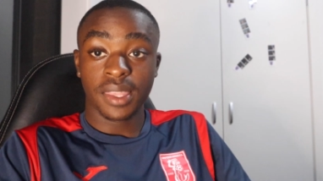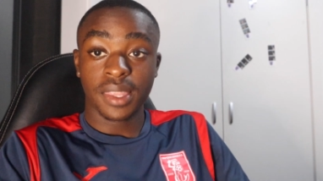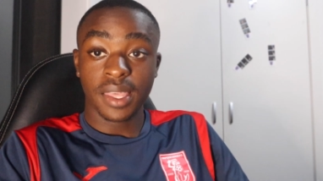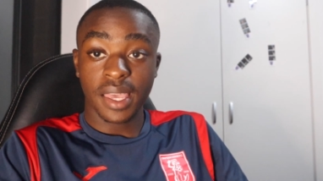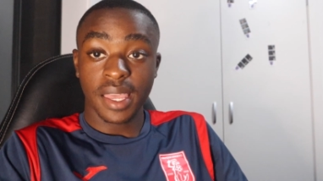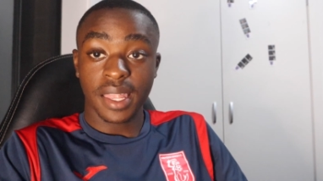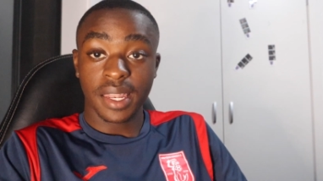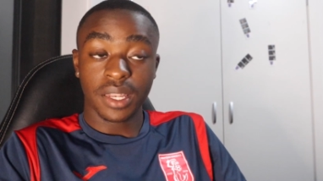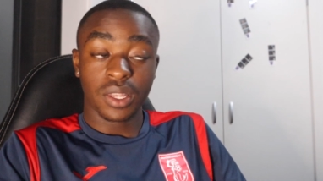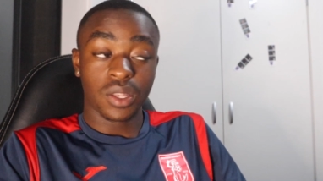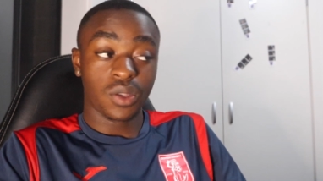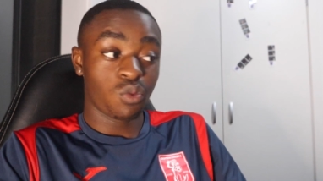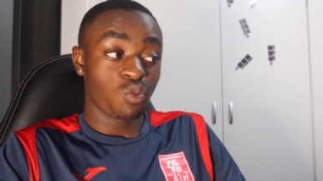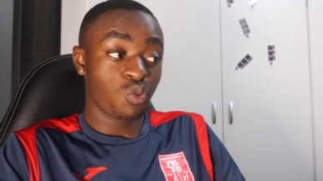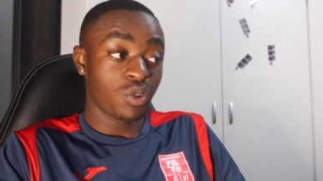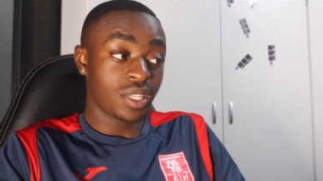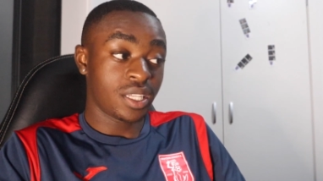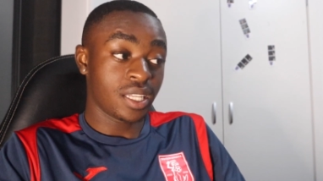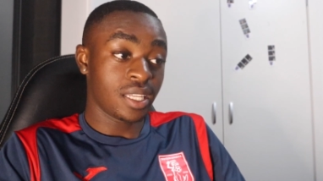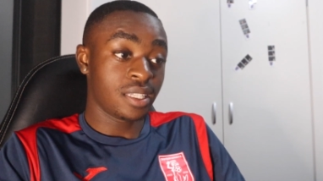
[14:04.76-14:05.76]
And then
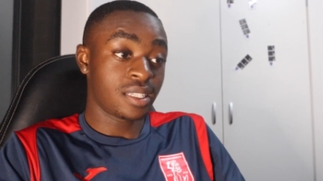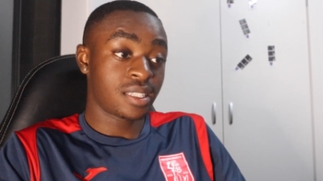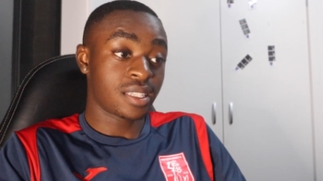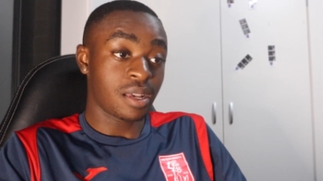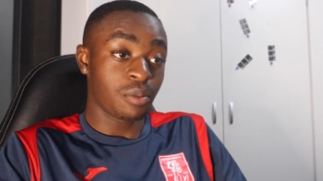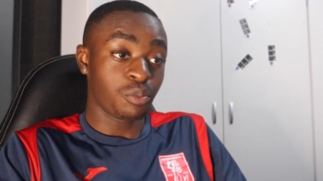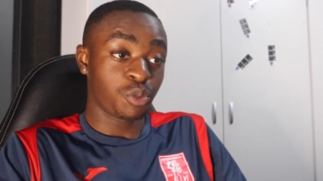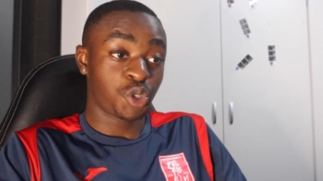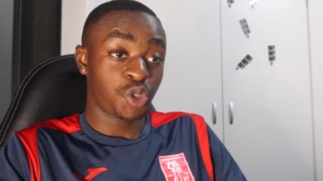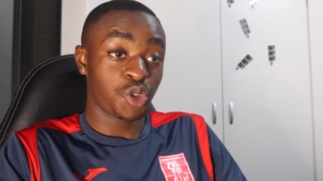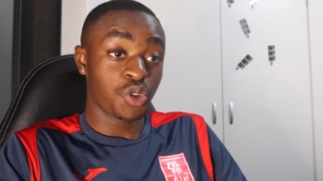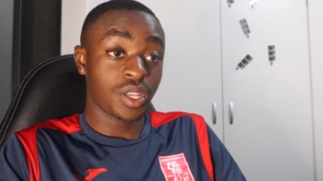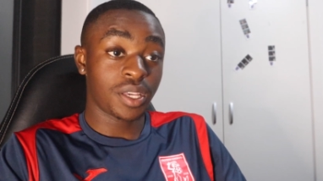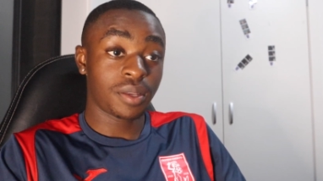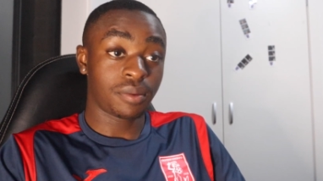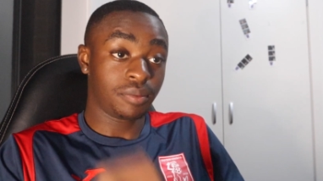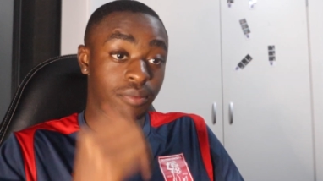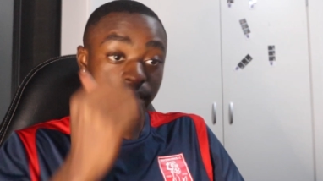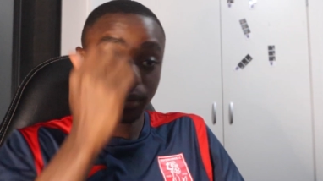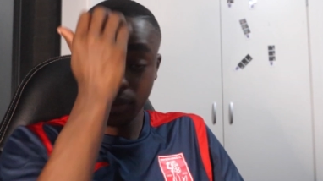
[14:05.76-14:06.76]
we did some
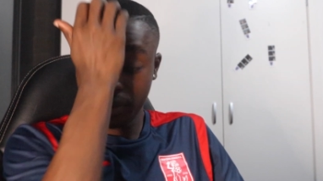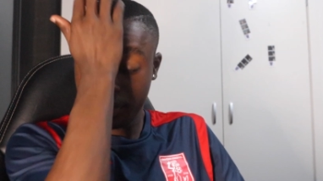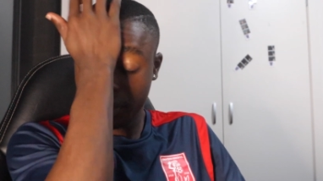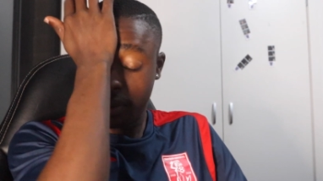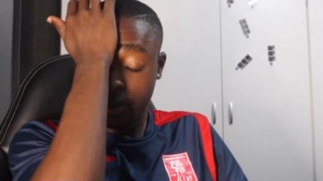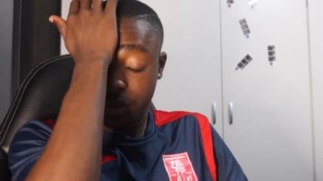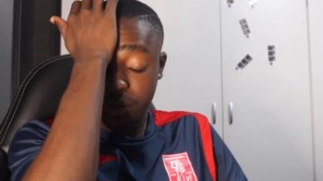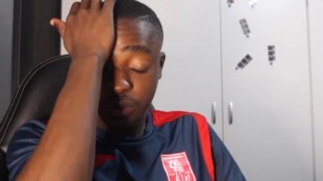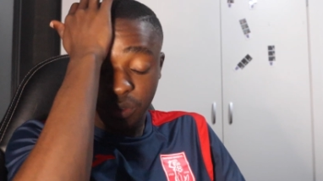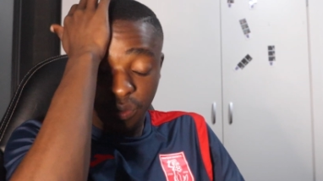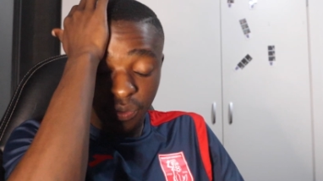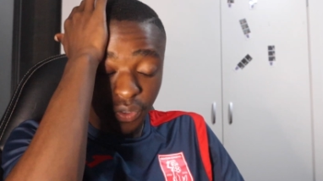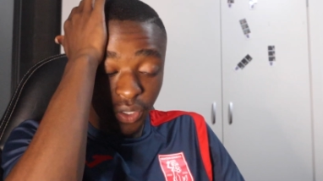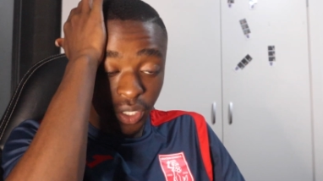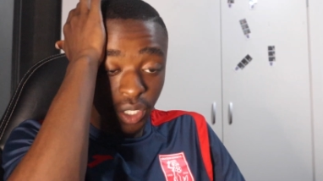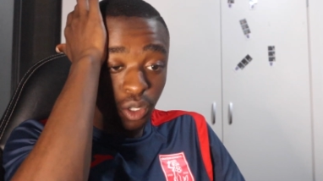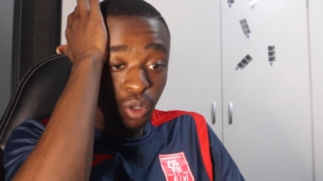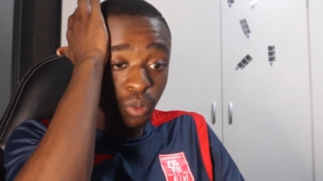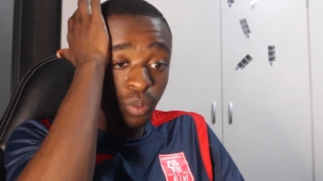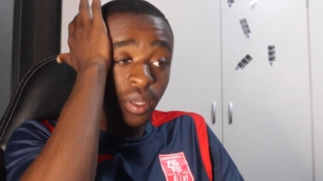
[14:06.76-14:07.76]
shooting for
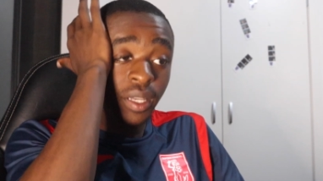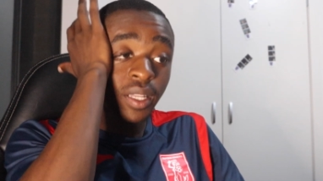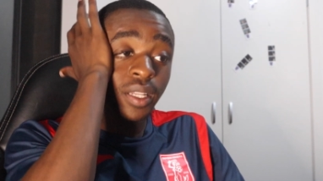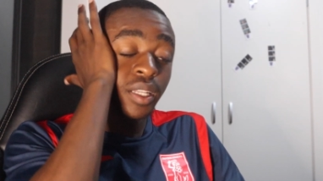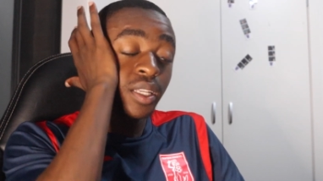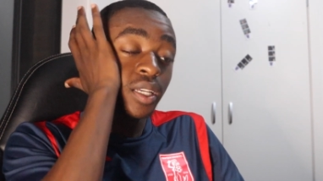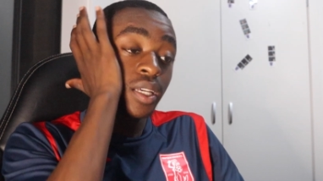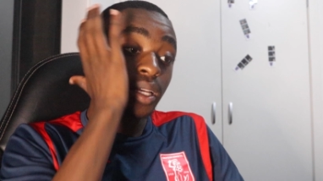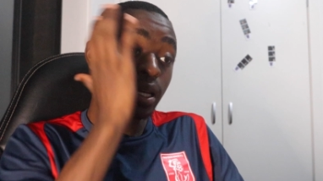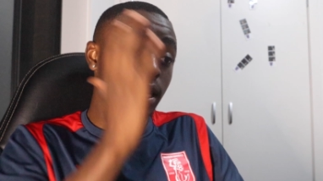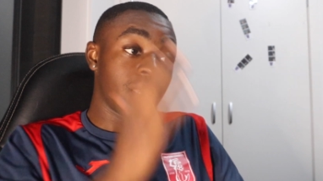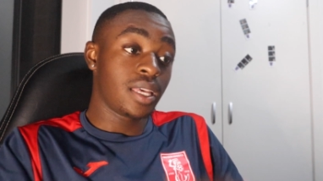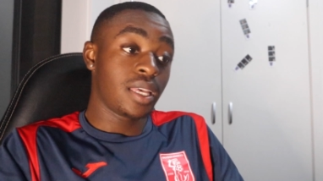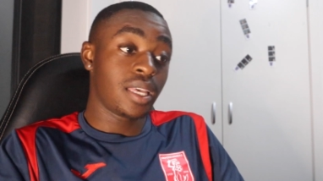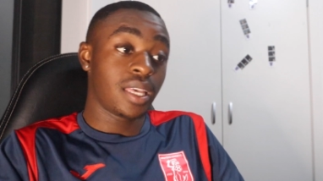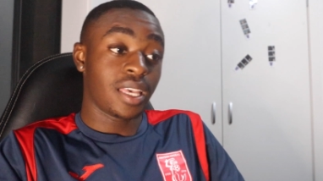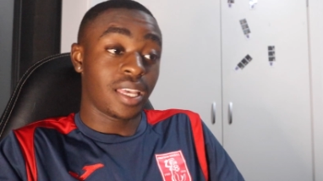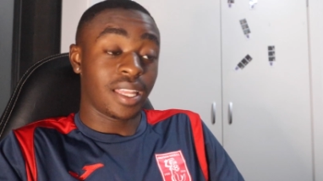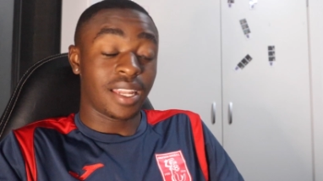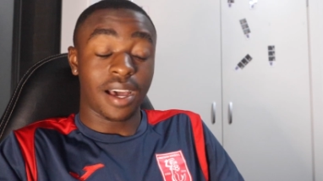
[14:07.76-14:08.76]
a little bit.
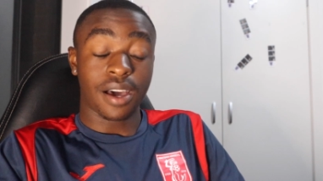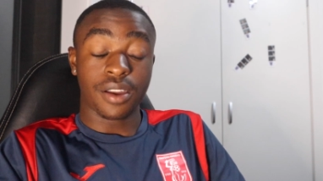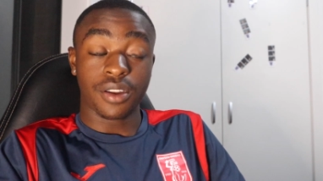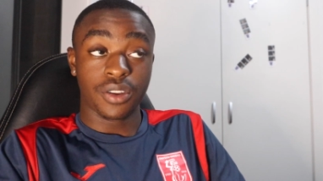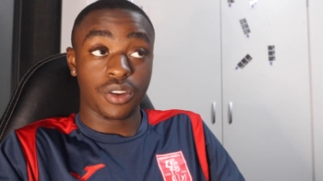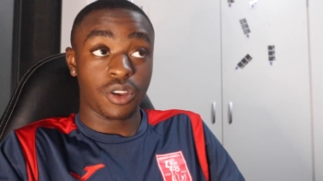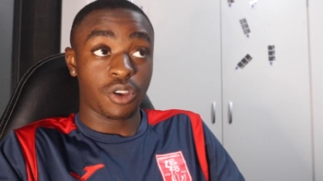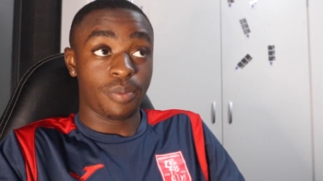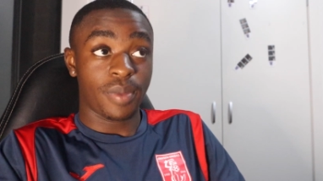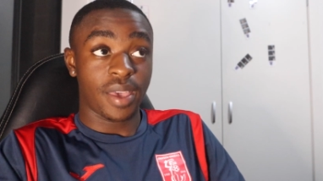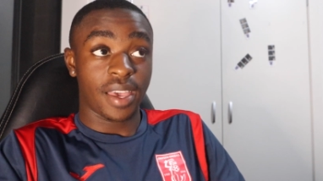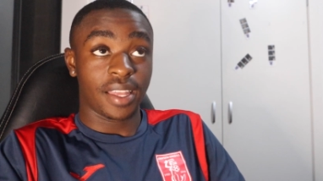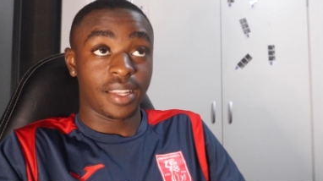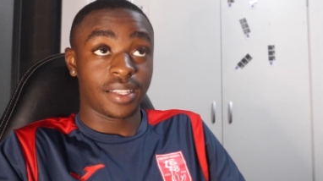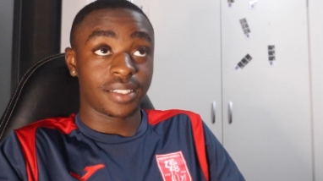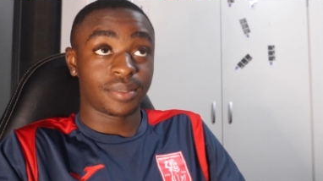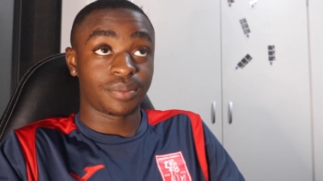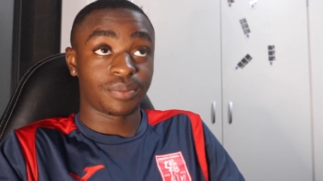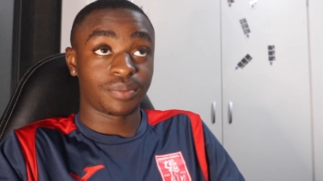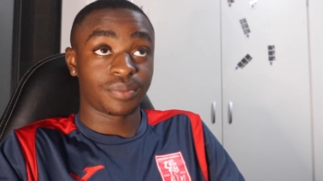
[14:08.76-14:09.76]
And I don't know,
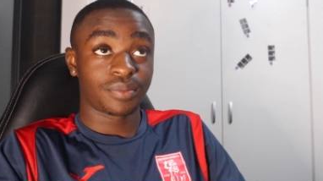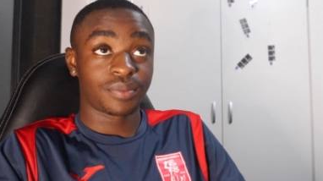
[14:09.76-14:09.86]
man.